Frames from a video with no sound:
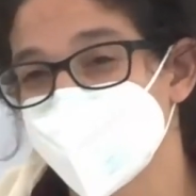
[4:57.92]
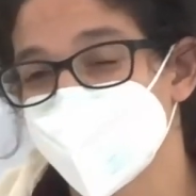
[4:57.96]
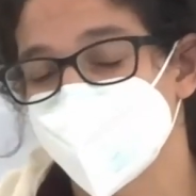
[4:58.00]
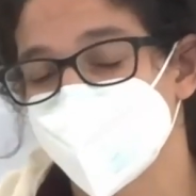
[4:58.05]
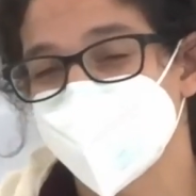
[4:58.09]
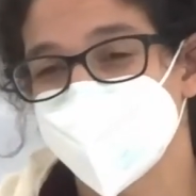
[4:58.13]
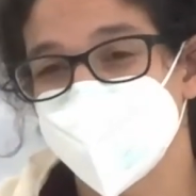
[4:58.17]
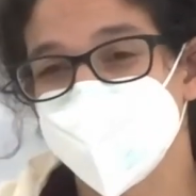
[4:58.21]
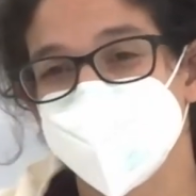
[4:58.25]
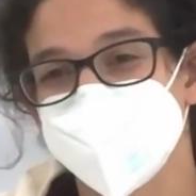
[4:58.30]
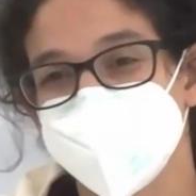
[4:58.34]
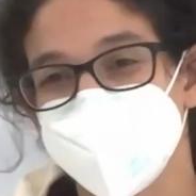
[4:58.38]
with
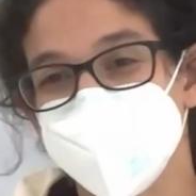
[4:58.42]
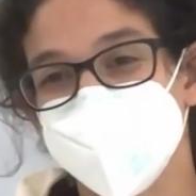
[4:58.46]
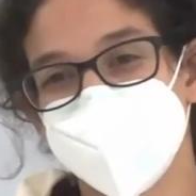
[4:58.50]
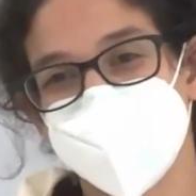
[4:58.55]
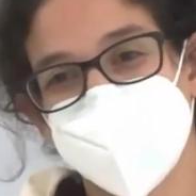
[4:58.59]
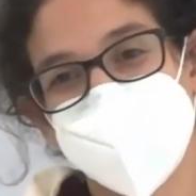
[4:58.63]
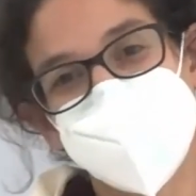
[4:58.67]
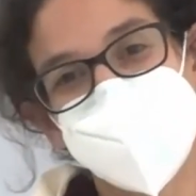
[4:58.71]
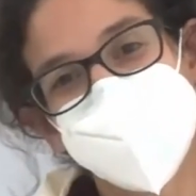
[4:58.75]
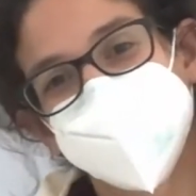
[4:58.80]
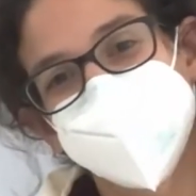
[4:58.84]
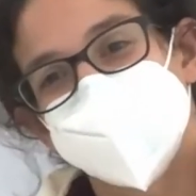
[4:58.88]
someone you
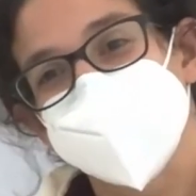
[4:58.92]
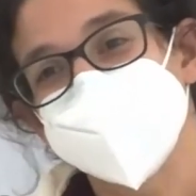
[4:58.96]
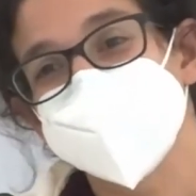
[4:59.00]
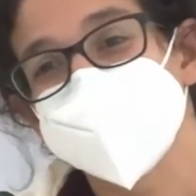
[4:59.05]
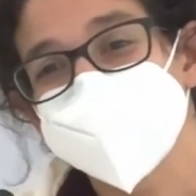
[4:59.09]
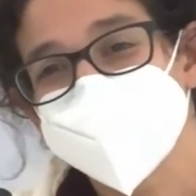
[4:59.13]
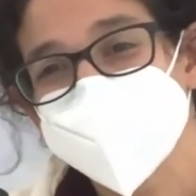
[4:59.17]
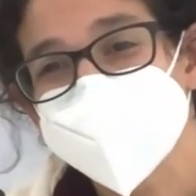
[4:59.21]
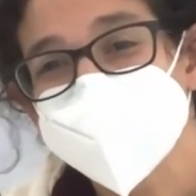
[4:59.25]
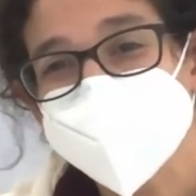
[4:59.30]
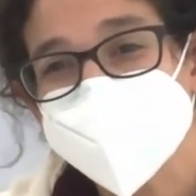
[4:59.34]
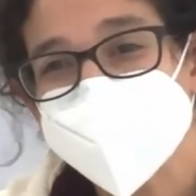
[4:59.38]
love,
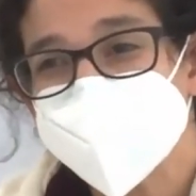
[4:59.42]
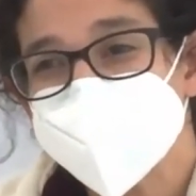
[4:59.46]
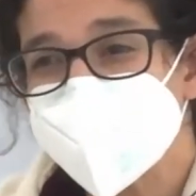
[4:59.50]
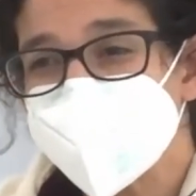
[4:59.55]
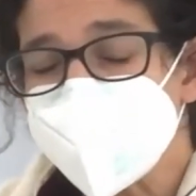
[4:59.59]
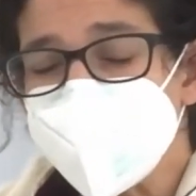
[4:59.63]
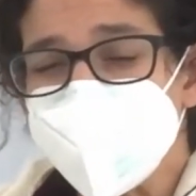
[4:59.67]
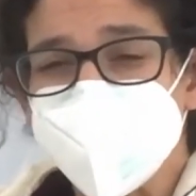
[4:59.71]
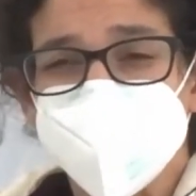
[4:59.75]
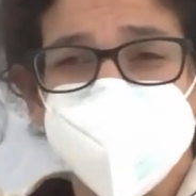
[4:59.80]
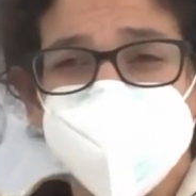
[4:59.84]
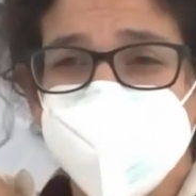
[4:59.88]

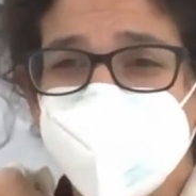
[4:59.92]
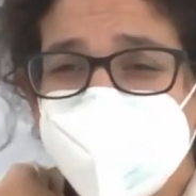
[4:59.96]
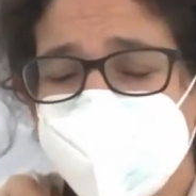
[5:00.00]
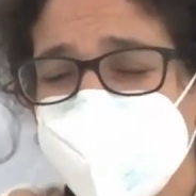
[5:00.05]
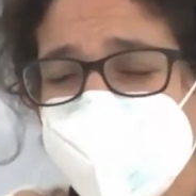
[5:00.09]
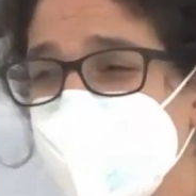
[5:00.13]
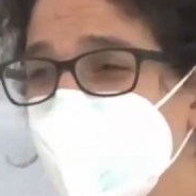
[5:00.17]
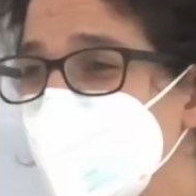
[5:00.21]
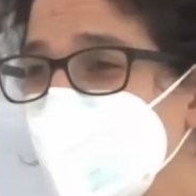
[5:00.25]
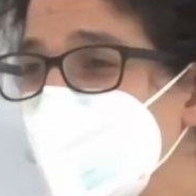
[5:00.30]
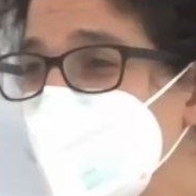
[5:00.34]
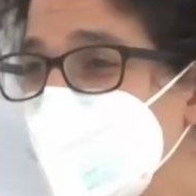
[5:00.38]
you
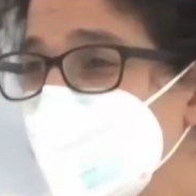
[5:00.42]
hadn't been